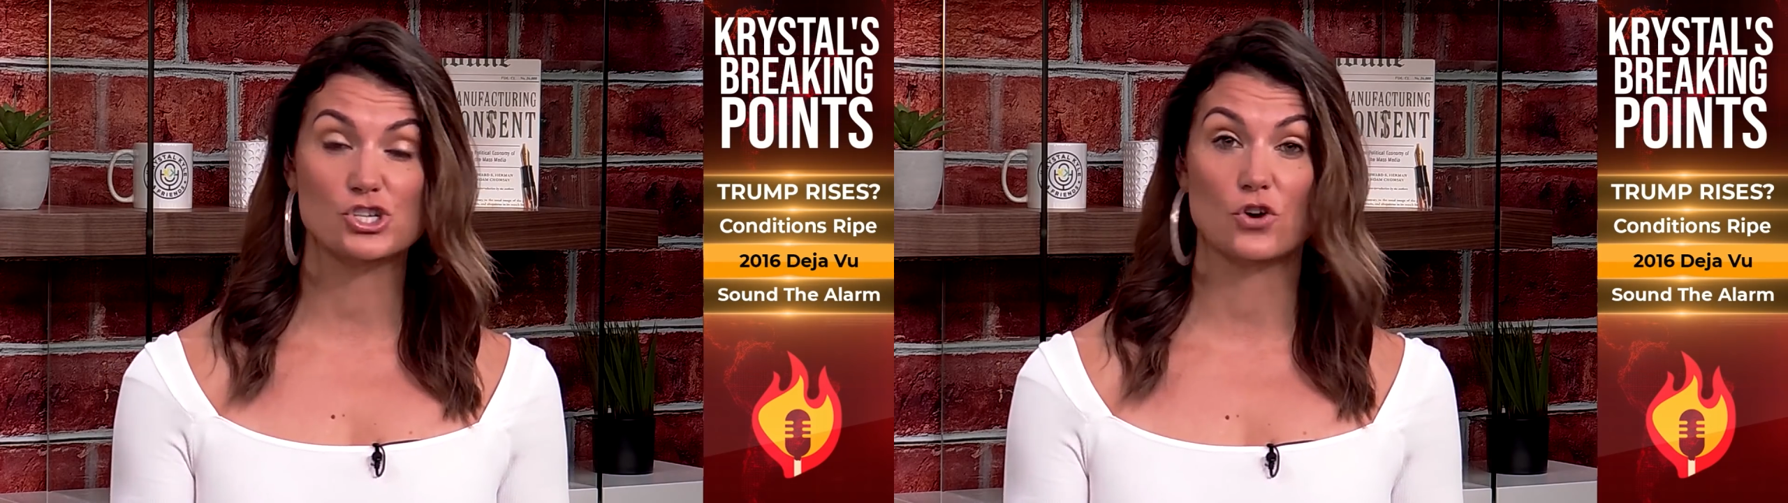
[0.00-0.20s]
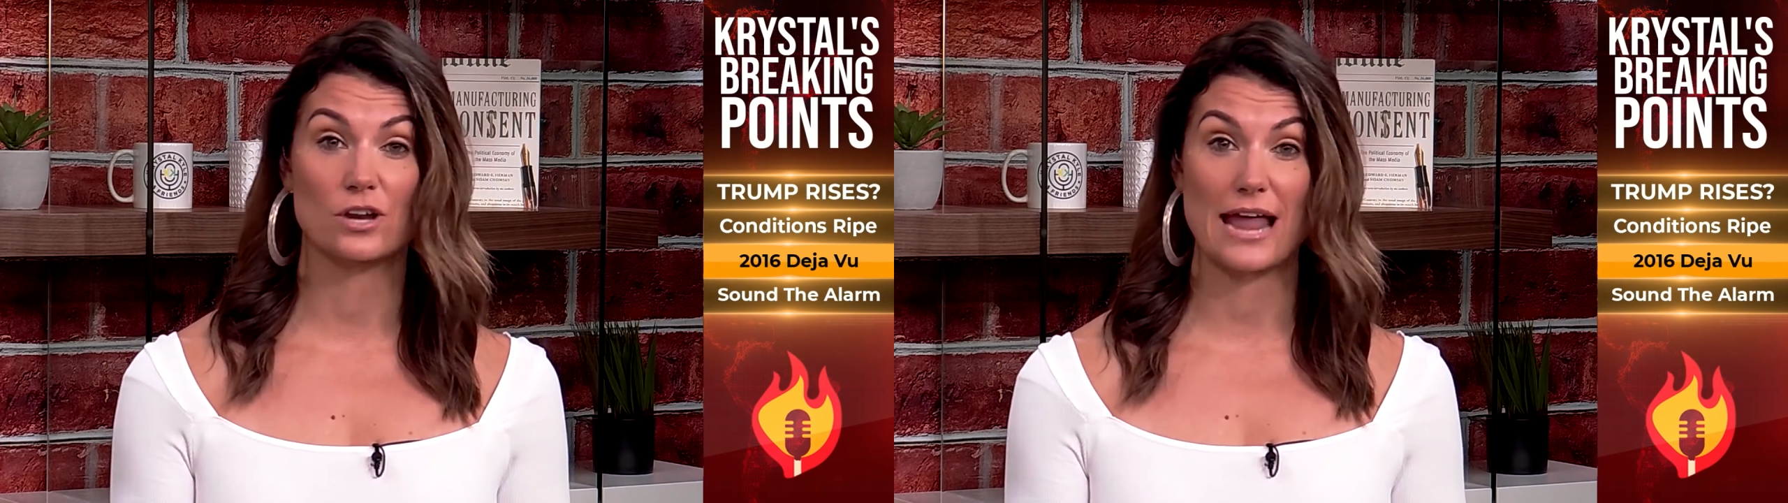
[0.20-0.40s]

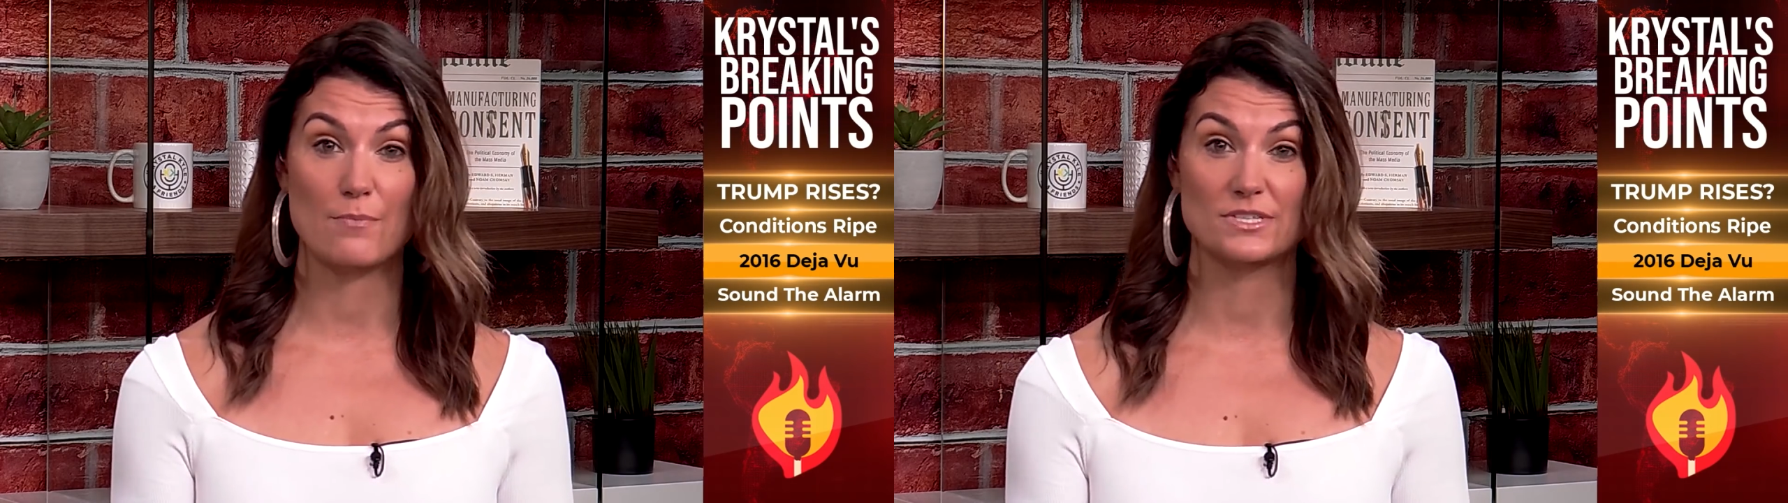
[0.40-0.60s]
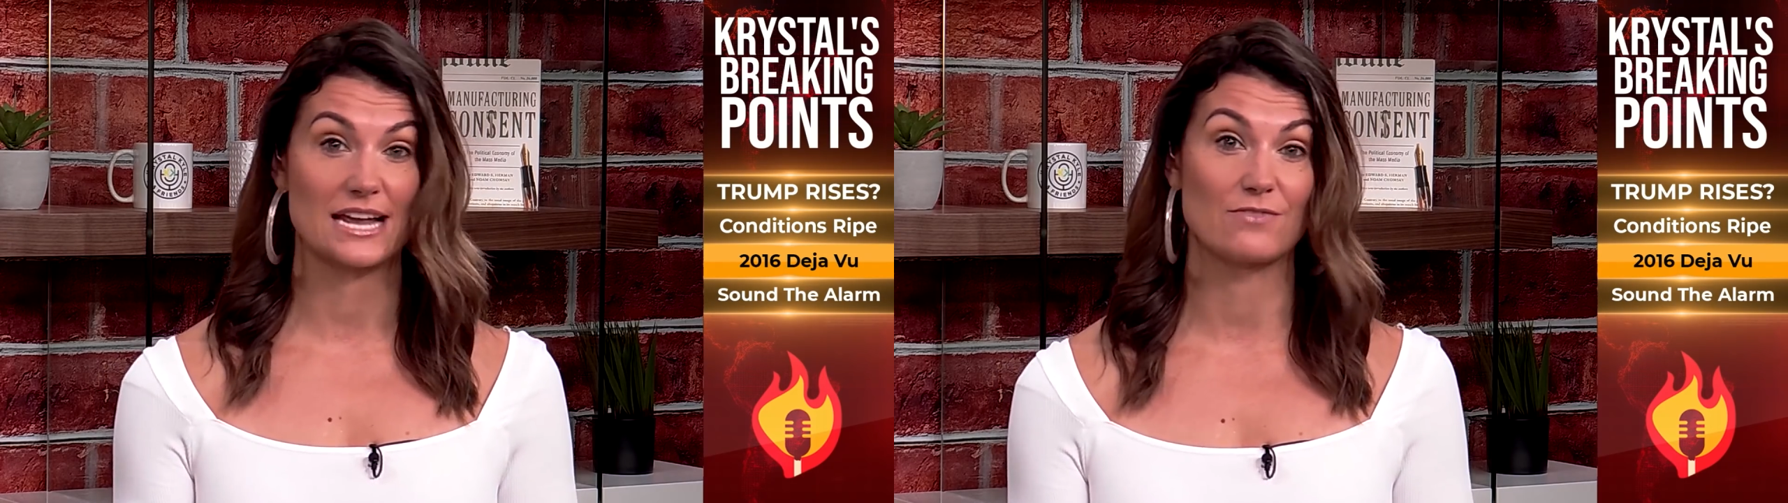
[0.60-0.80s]
shown an
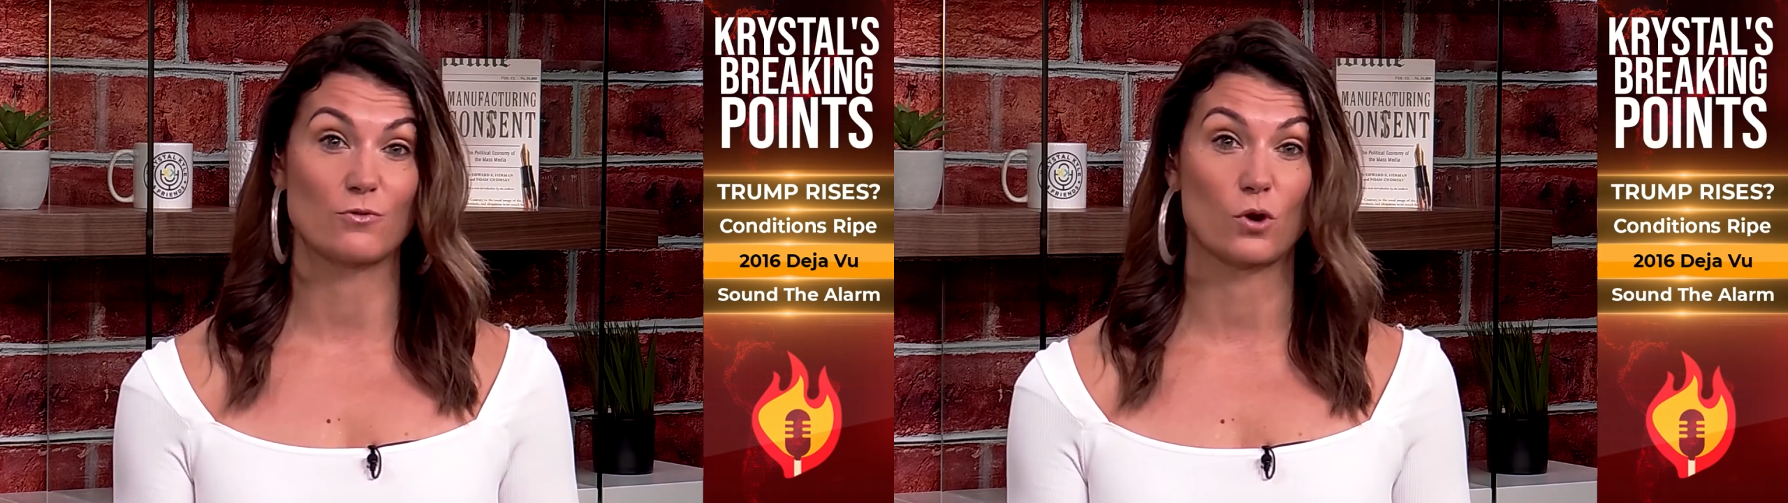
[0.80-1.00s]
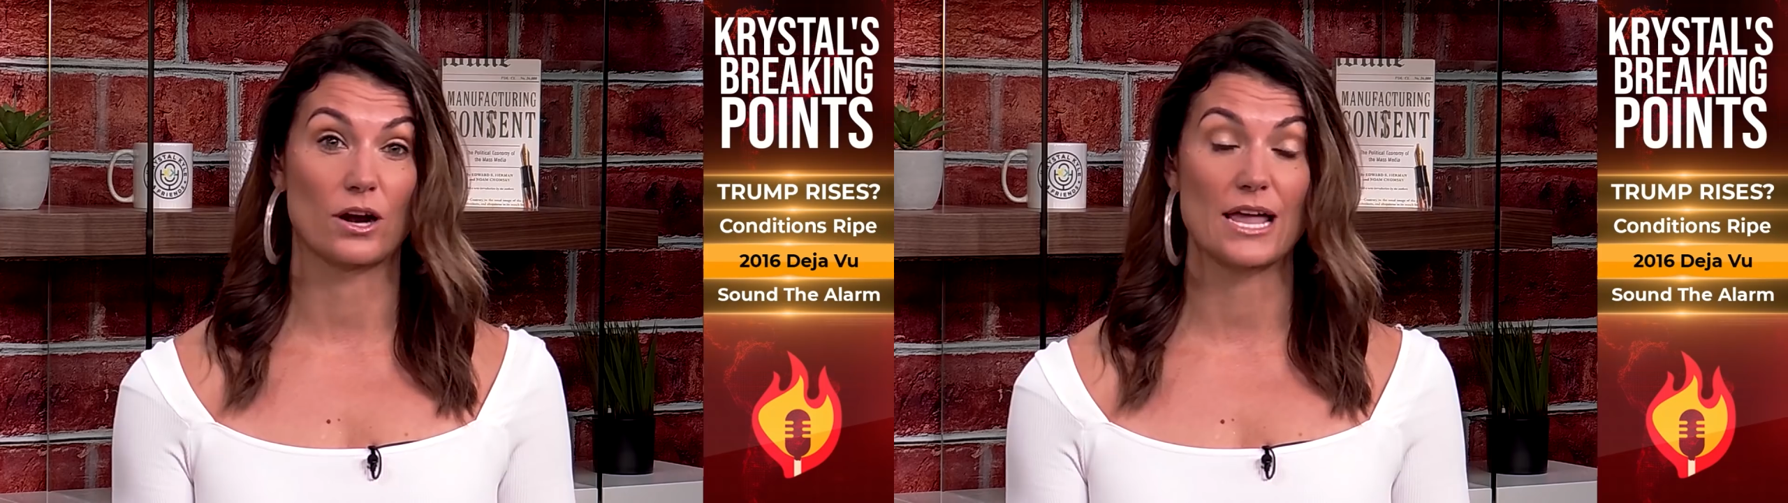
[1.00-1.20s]
appetite
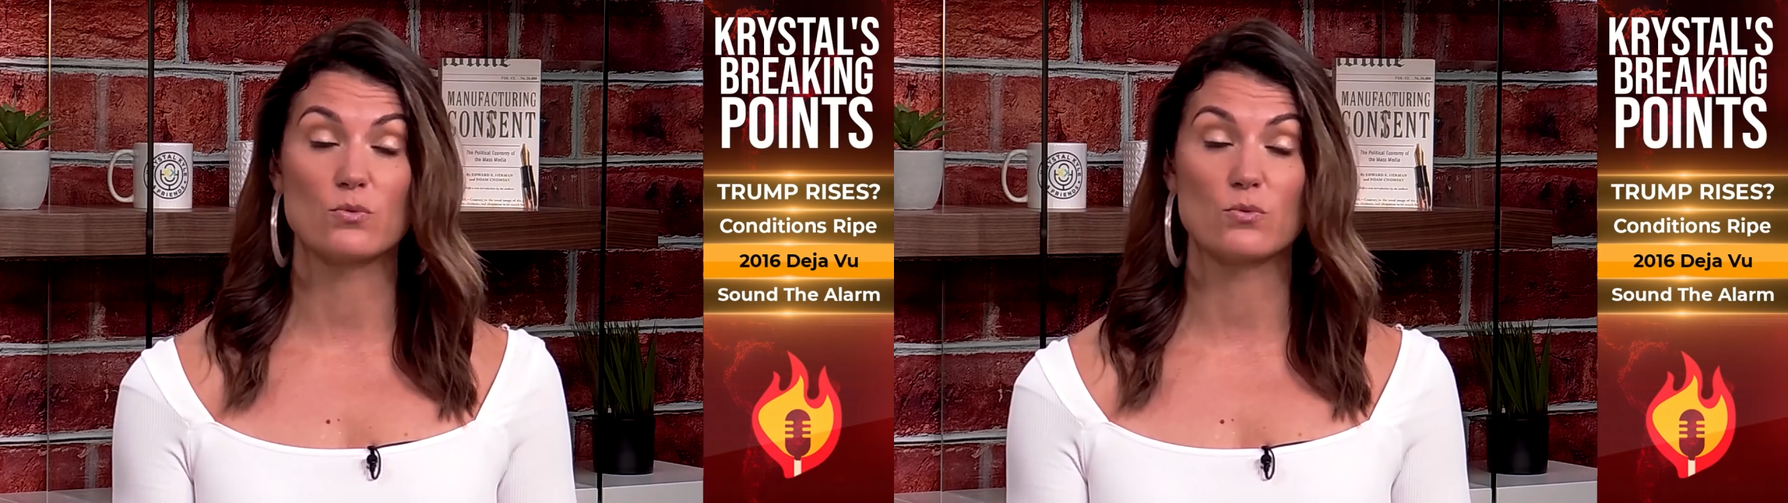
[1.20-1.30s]
for.